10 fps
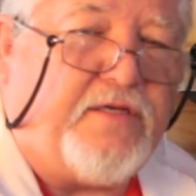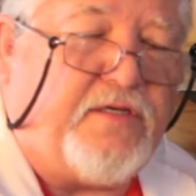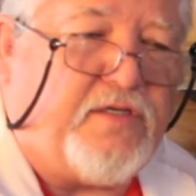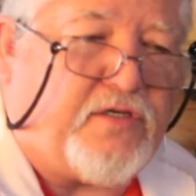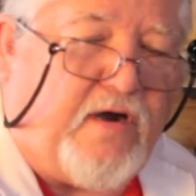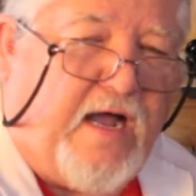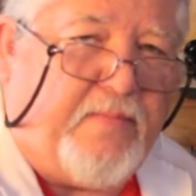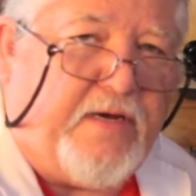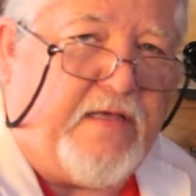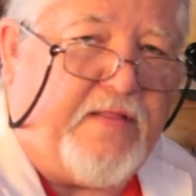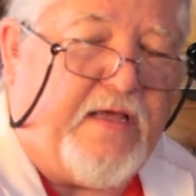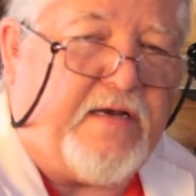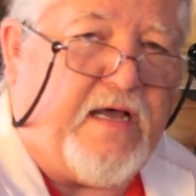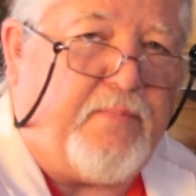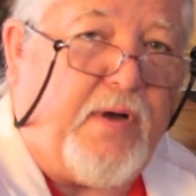to describe it, and
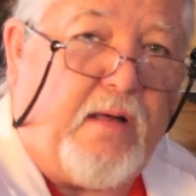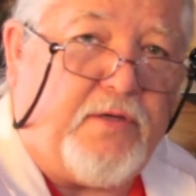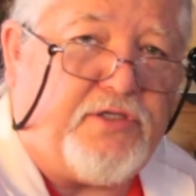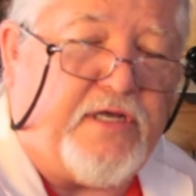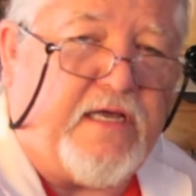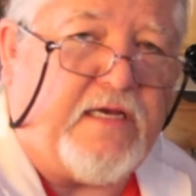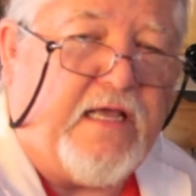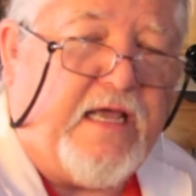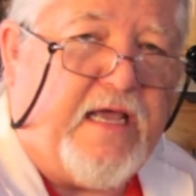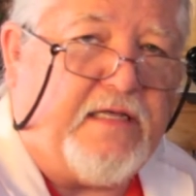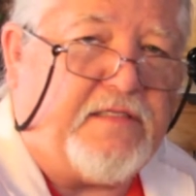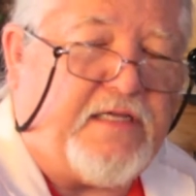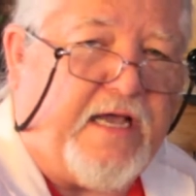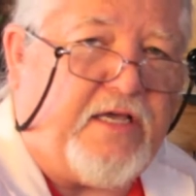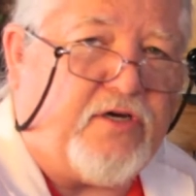then publish it in
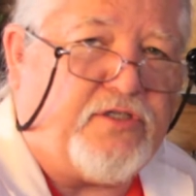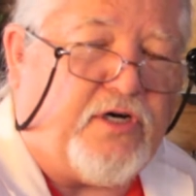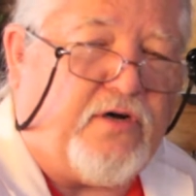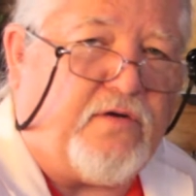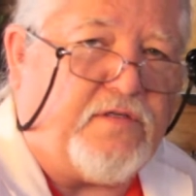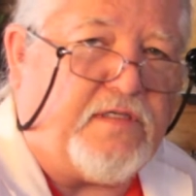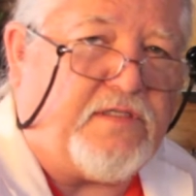secular journals.